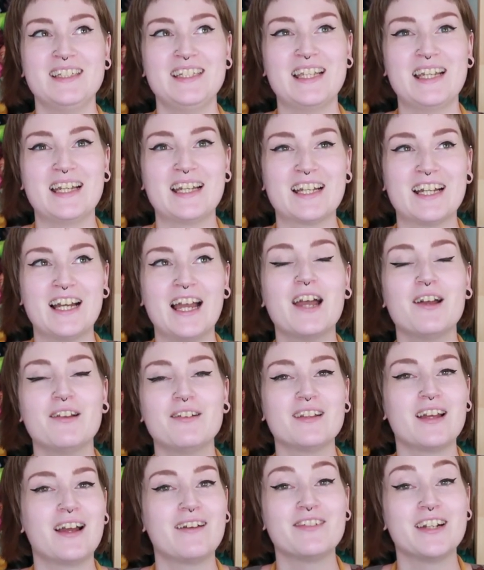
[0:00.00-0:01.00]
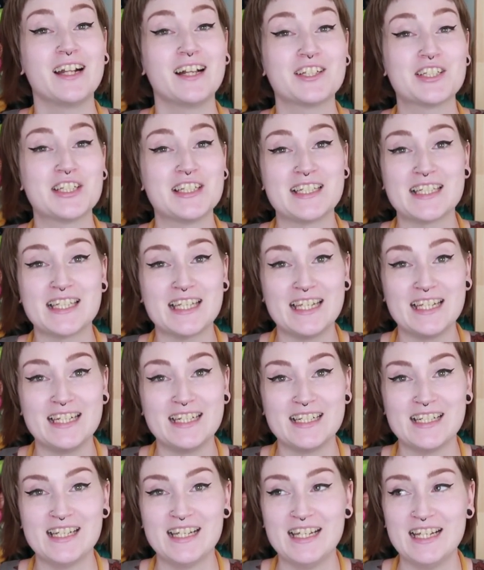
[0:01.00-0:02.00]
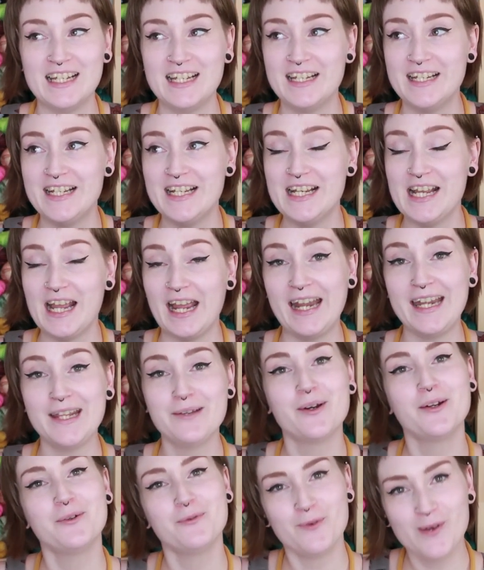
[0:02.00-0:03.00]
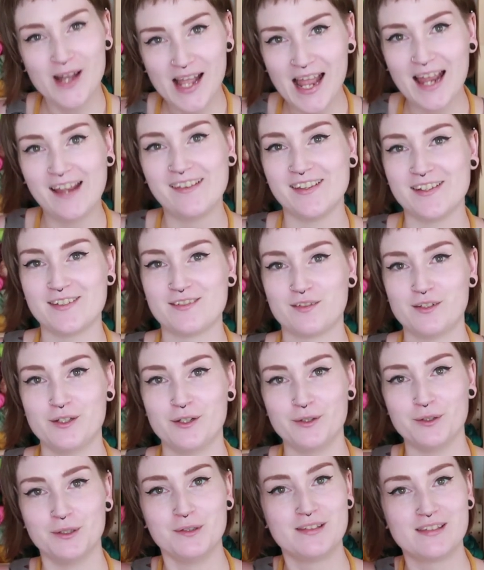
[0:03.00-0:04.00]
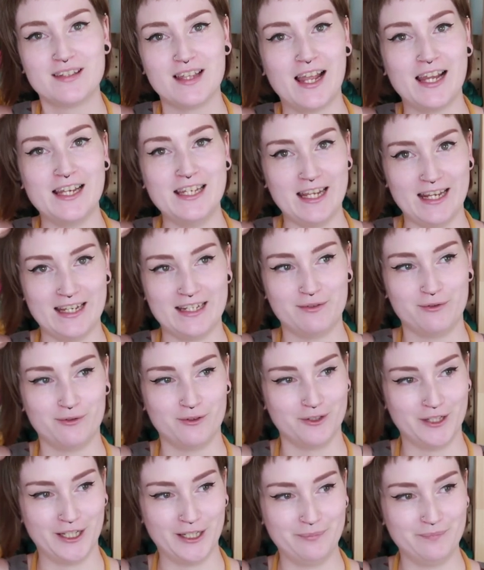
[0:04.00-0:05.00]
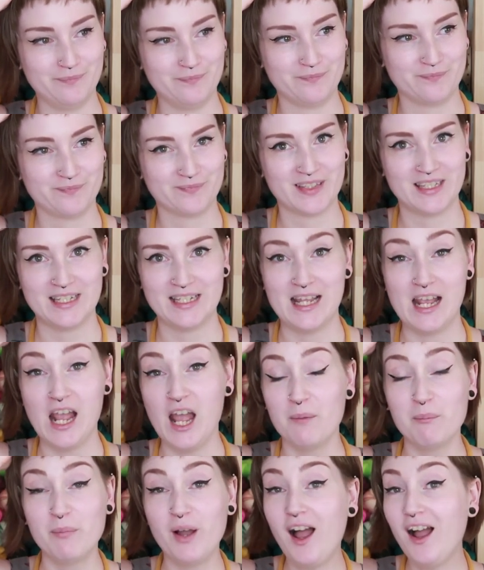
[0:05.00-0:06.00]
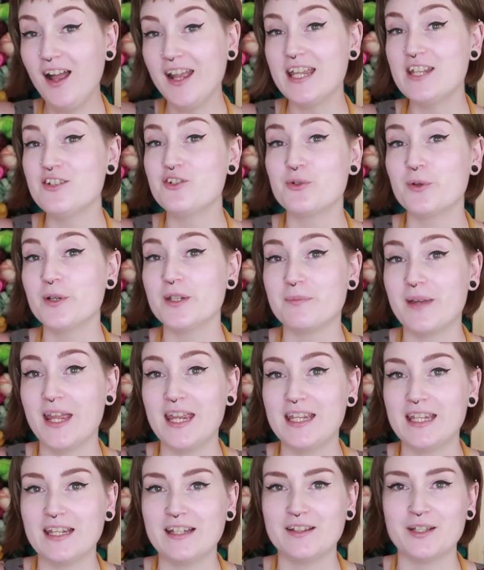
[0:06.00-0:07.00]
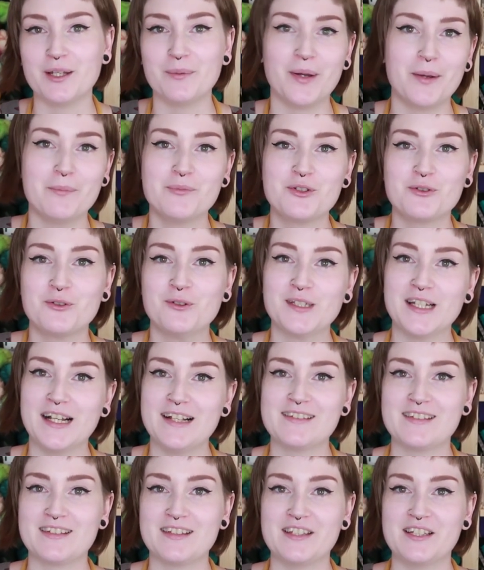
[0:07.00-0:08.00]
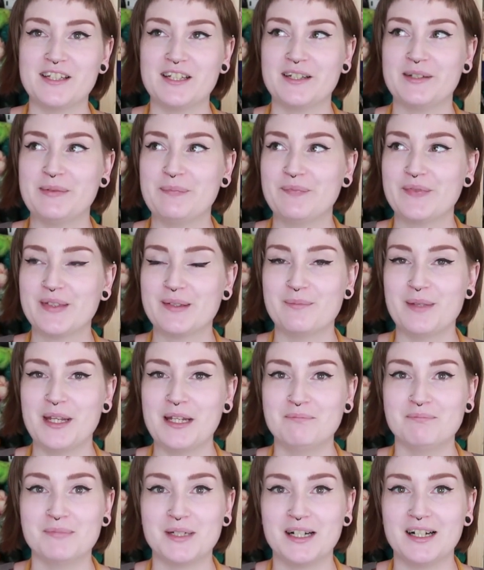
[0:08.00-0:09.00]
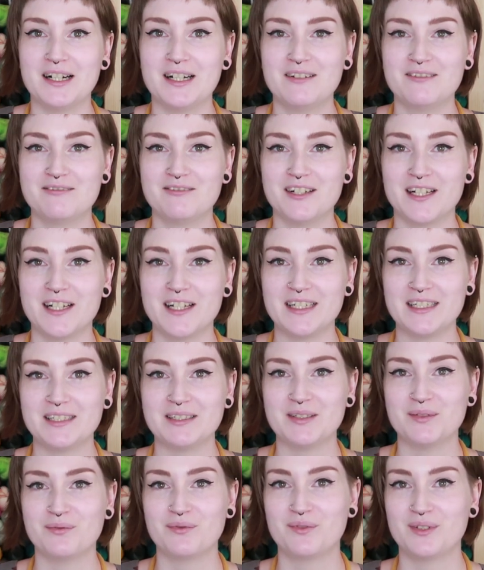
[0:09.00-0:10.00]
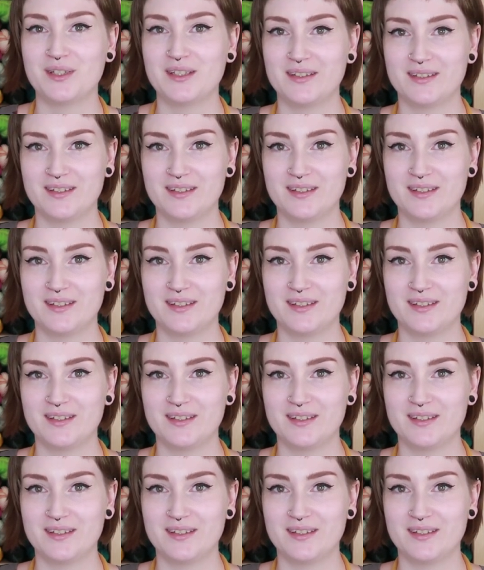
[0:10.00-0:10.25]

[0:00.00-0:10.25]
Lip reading: Yeah, I haven't actually seen anyone wear the snoods that I knitted for them, but I enjoyed making them. I'm sure that's the main part, right, of